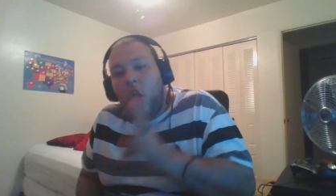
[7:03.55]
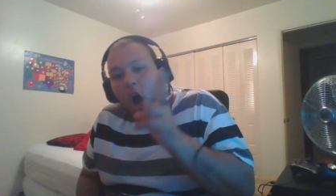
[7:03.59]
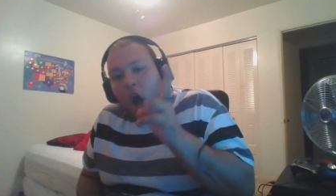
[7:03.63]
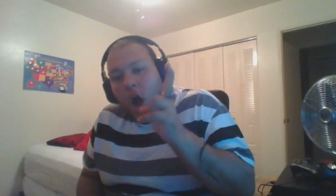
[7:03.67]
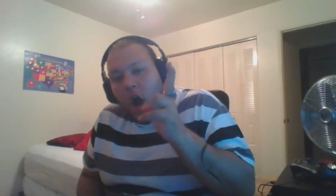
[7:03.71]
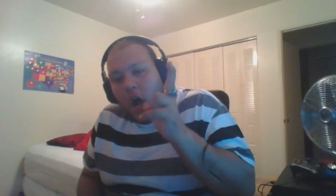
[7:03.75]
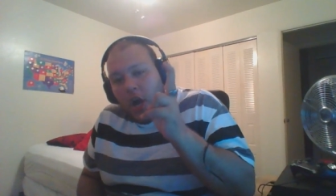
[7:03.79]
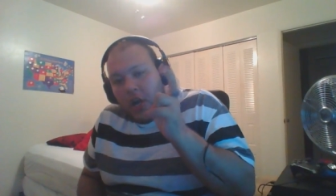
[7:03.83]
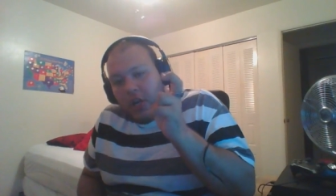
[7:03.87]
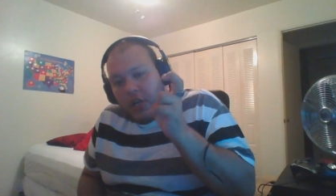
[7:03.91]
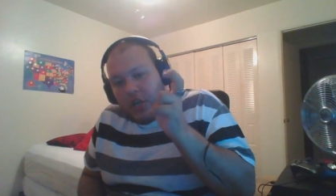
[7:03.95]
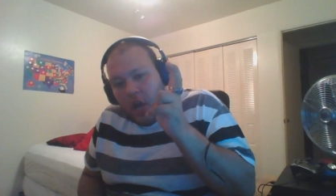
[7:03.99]

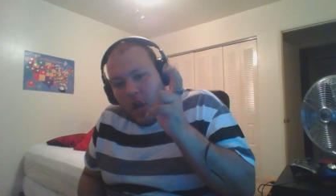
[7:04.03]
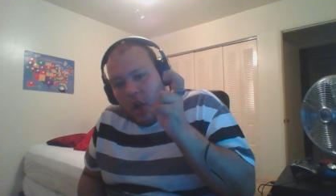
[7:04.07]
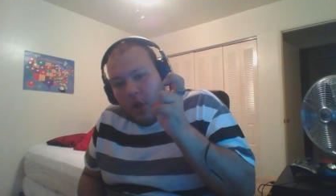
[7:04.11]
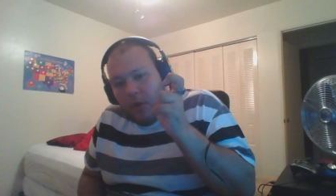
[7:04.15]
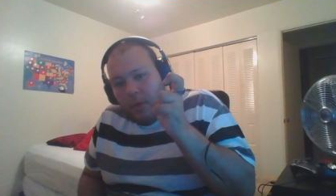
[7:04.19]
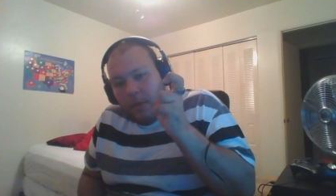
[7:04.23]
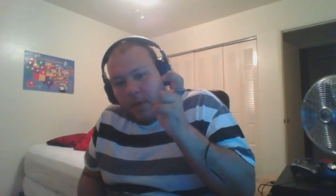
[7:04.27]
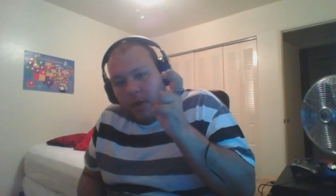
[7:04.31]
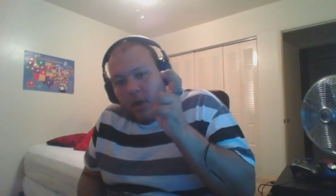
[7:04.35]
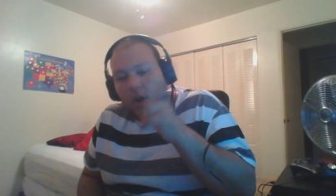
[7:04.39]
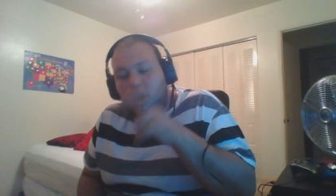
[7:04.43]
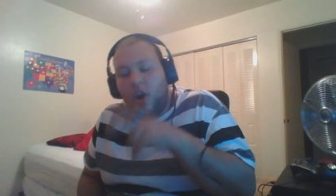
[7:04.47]

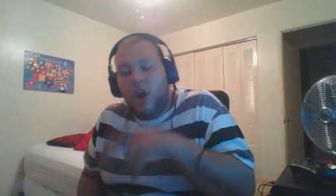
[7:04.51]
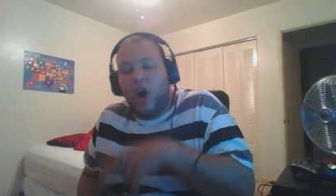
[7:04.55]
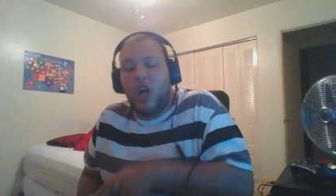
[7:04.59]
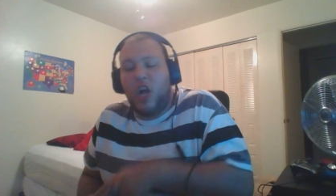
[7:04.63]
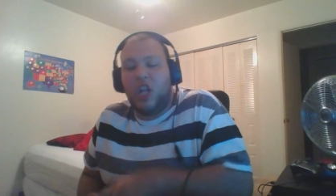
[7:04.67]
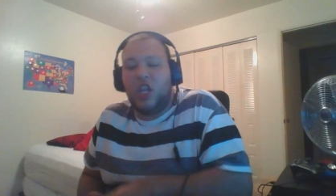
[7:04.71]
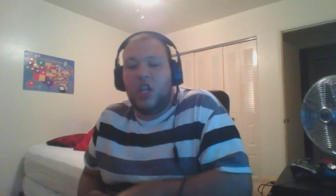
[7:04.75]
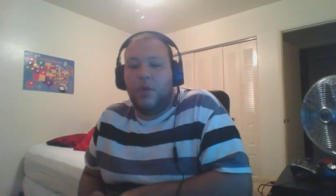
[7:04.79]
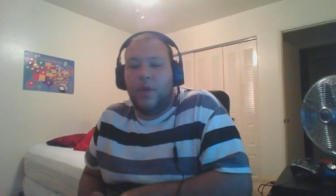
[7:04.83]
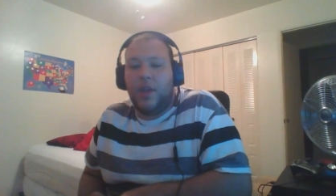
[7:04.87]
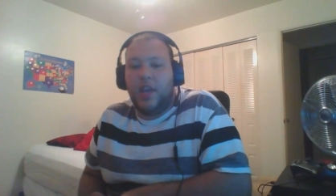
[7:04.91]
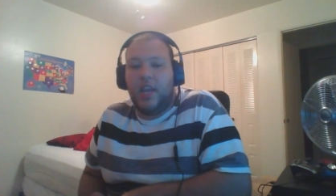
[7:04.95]
October
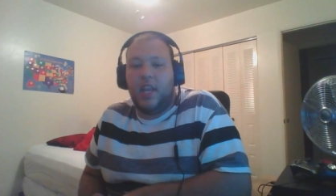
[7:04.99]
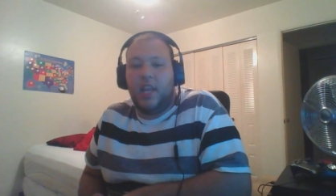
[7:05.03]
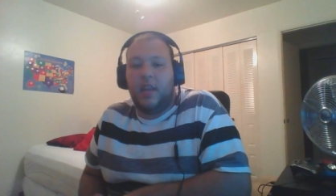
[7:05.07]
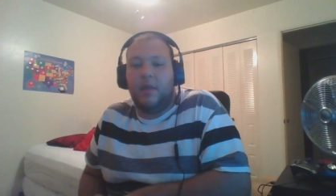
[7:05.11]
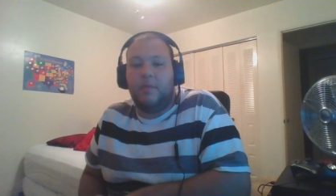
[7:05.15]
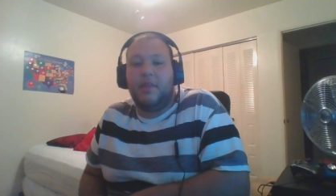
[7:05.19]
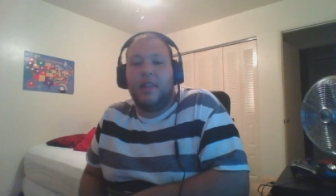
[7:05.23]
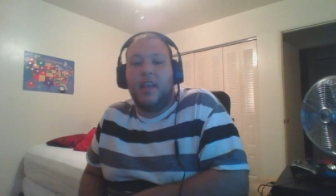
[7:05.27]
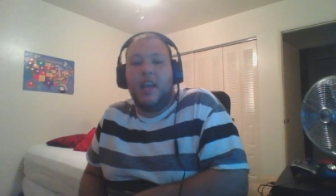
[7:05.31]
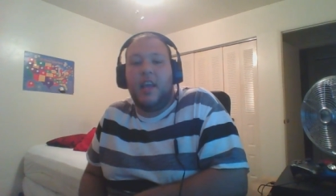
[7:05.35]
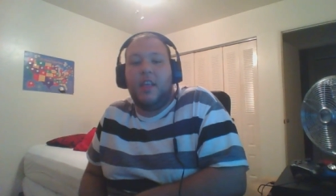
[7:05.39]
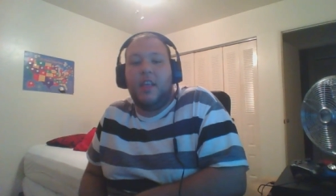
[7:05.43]
Halloween
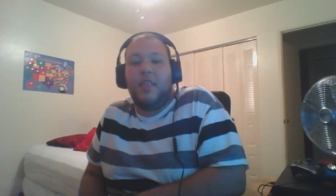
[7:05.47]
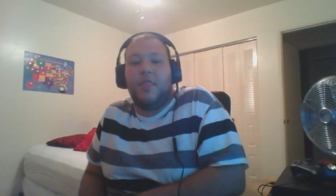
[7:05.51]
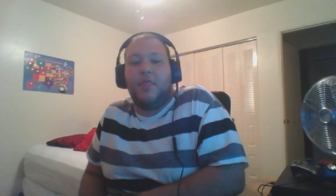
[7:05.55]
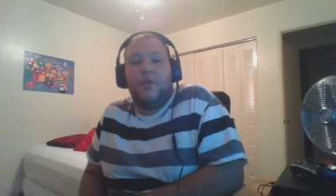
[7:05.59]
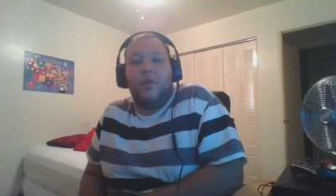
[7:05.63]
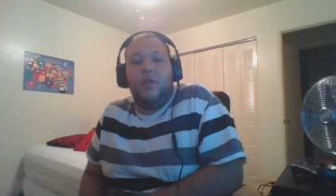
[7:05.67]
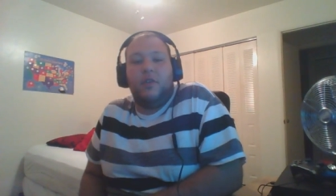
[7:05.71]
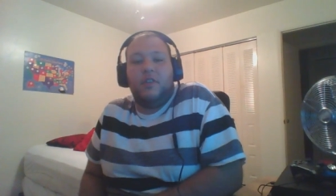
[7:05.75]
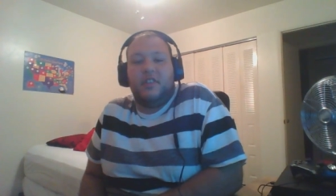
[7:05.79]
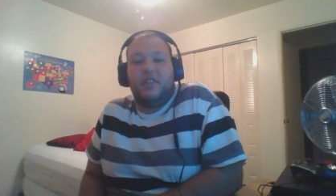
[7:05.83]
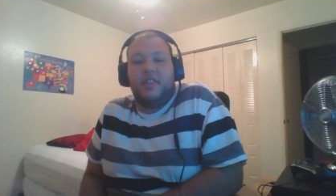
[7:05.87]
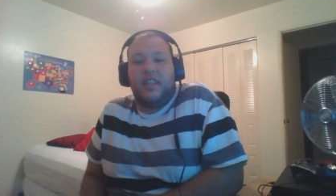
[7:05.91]

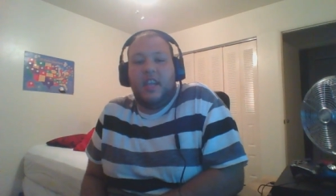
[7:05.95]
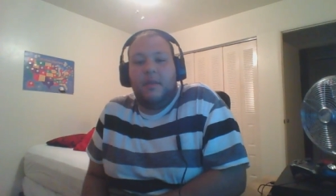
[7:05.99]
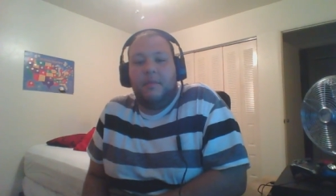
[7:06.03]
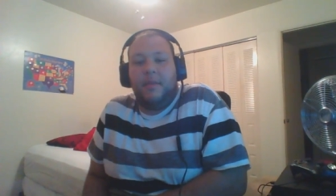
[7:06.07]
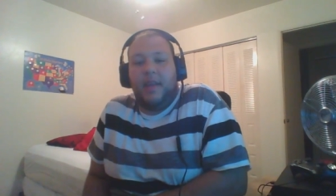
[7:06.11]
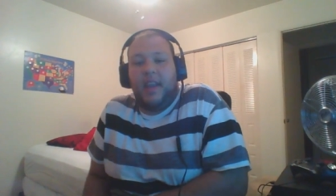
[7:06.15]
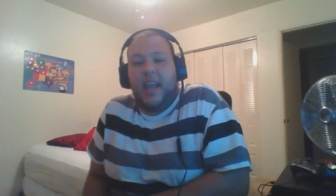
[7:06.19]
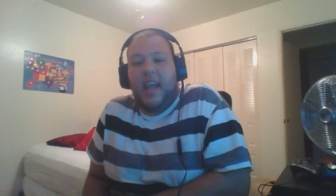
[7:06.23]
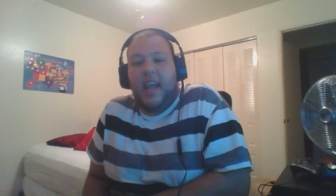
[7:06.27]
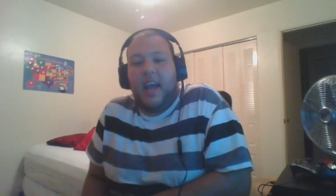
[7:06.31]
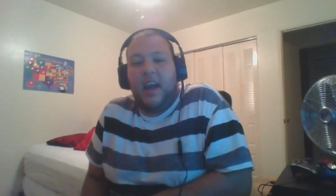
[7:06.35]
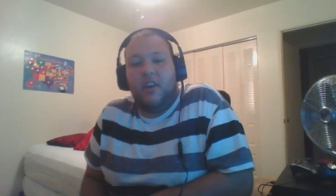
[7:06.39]
playthrough is
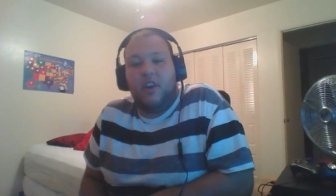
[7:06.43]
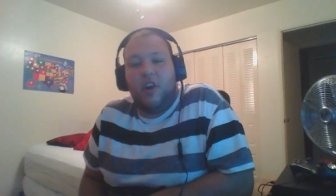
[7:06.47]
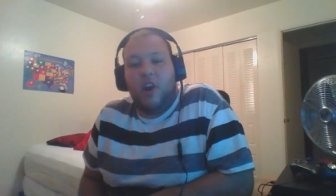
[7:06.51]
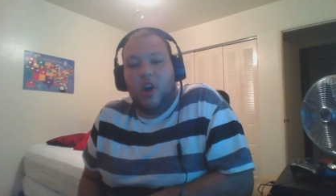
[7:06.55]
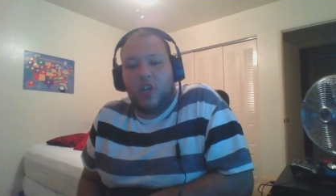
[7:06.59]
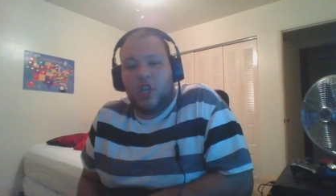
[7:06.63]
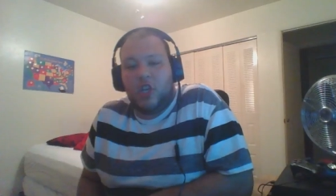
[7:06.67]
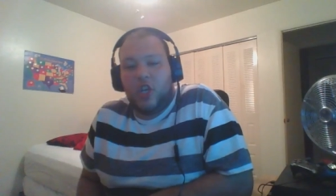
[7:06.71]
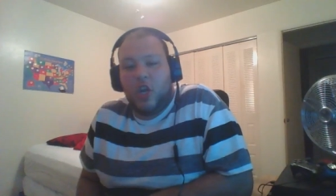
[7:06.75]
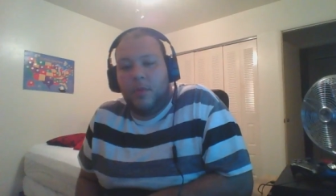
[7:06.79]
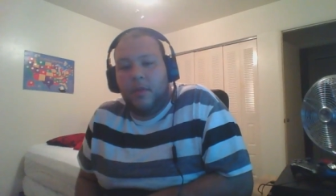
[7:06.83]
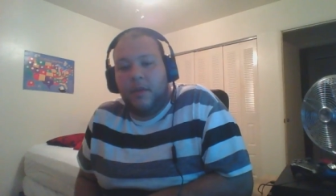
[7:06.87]
coming out
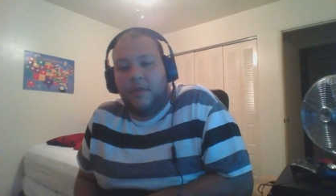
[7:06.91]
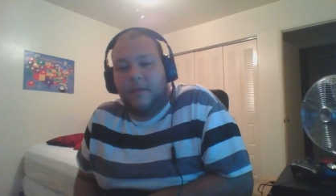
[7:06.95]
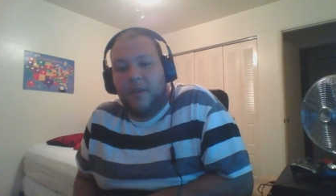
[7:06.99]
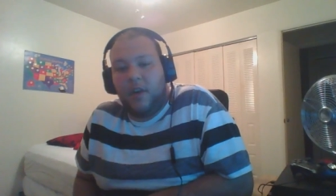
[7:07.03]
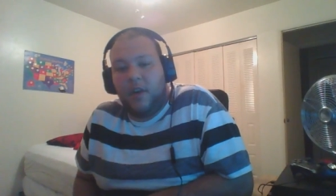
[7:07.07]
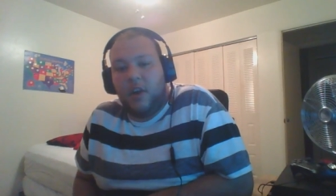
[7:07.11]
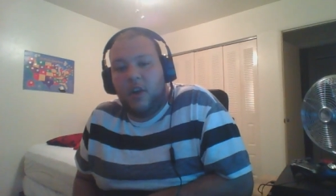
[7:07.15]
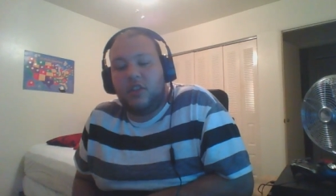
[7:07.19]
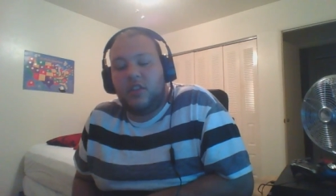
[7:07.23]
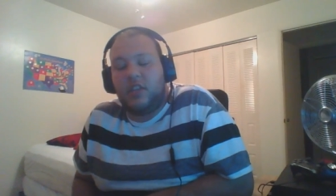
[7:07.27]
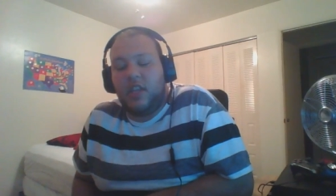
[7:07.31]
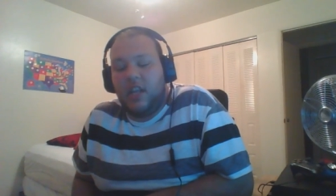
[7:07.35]
October
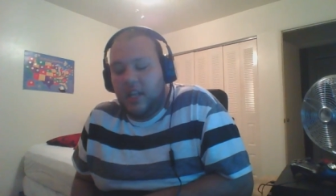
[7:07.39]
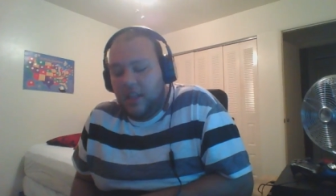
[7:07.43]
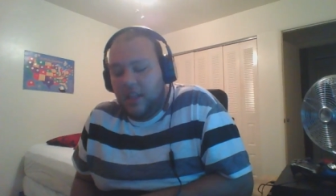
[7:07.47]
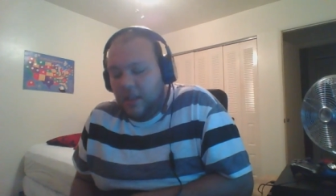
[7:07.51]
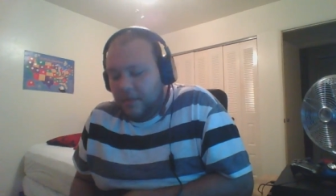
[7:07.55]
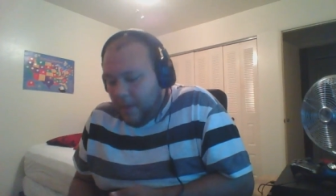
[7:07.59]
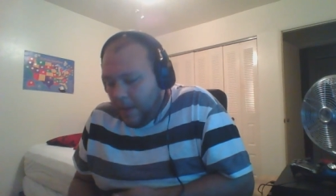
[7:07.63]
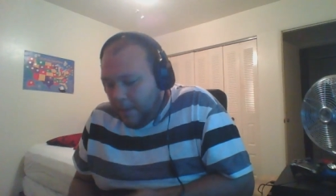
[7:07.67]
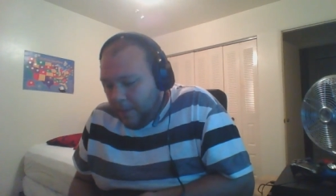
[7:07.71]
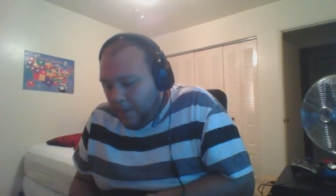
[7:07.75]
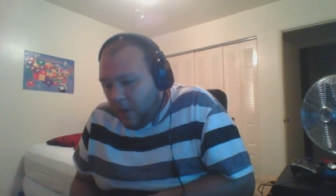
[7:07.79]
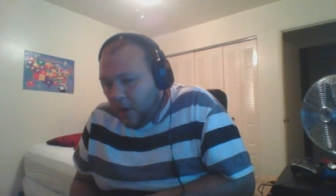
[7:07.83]
1st. That is
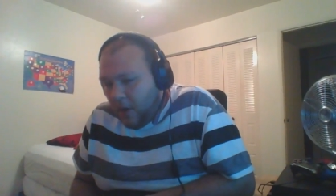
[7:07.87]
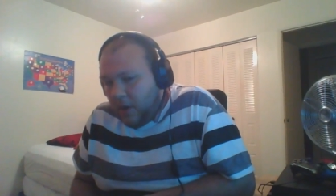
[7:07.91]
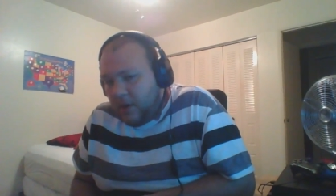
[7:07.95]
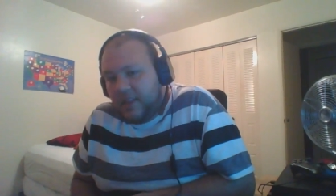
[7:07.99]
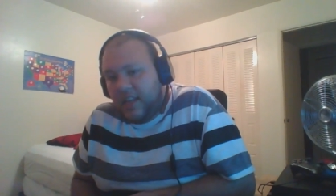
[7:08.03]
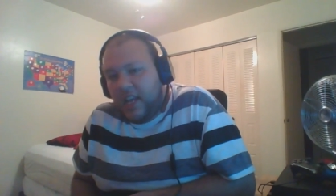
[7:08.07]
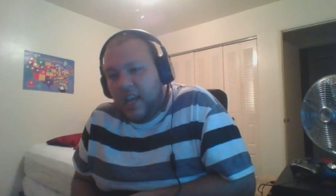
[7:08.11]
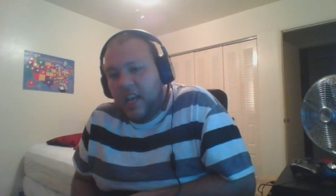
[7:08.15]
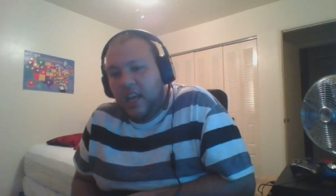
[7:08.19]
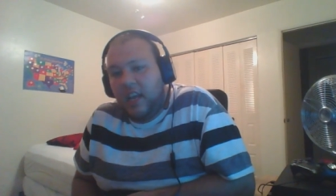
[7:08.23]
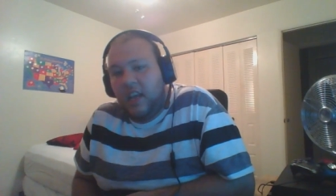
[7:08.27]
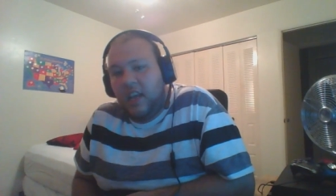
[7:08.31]
my
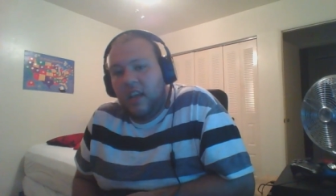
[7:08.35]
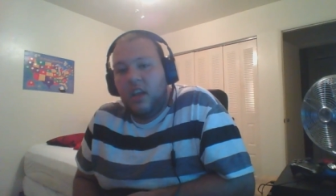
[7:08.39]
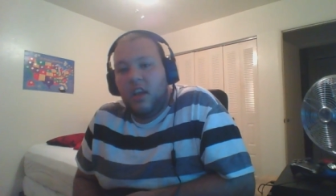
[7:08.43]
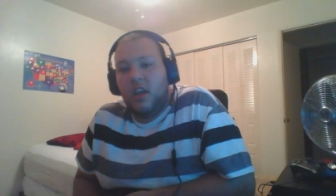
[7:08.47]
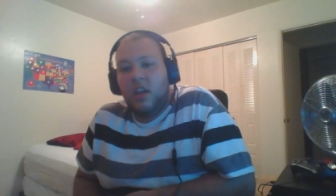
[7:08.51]
birthday.